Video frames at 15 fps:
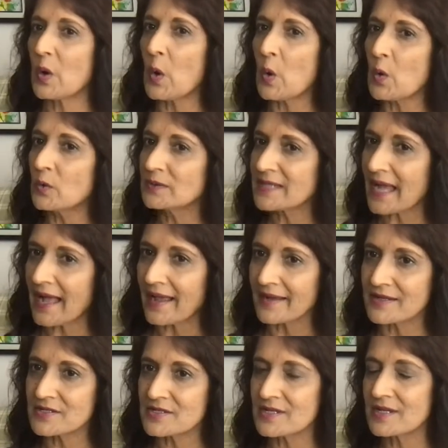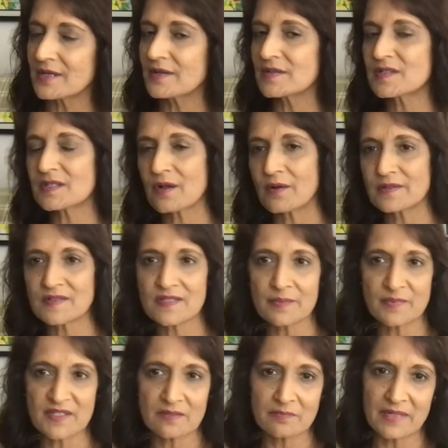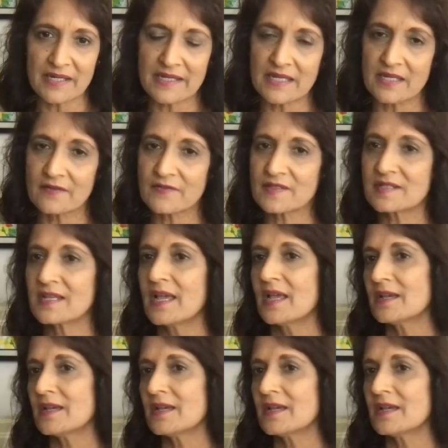old ideas, concepts and beliefs,